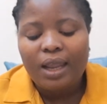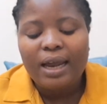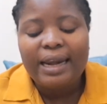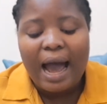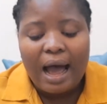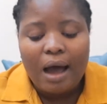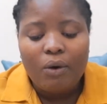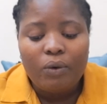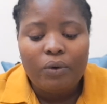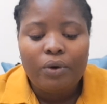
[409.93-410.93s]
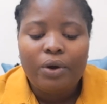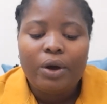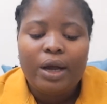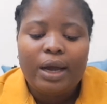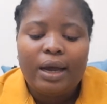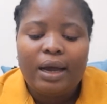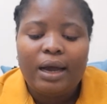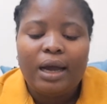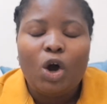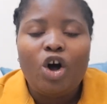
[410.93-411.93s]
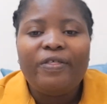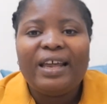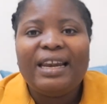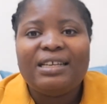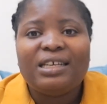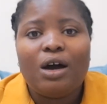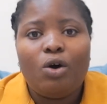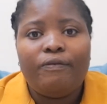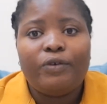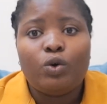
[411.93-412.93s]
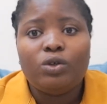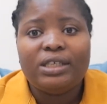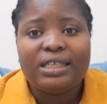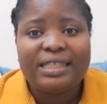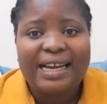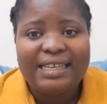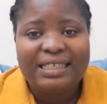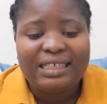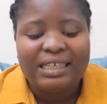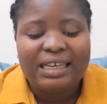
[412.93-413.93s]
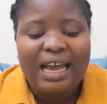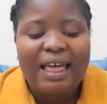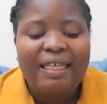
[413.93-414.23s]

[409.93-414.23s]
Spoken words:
Now, on the letter of good standing,